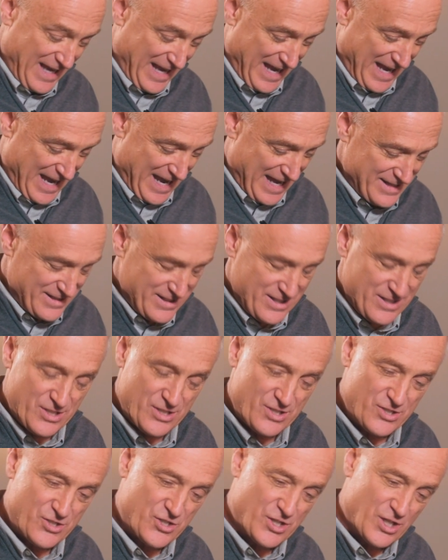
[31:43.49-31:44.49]

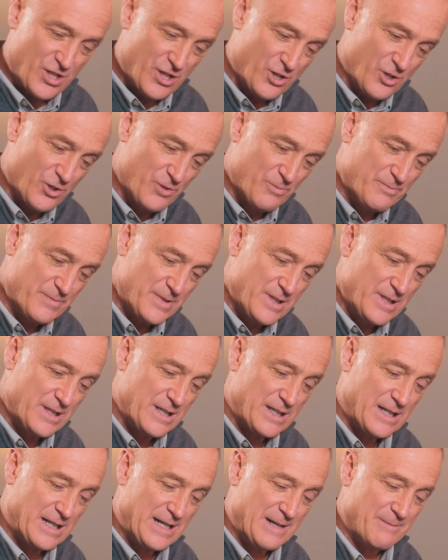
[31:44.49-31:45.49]
And so
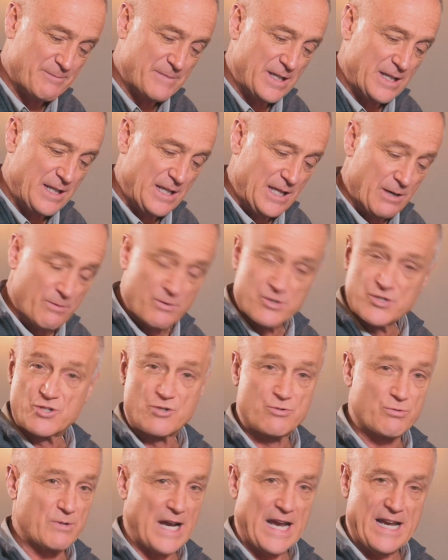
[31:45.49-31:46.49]
it was
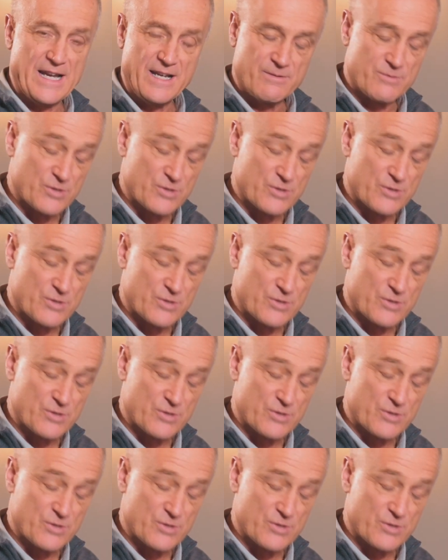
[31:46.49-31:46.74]
great.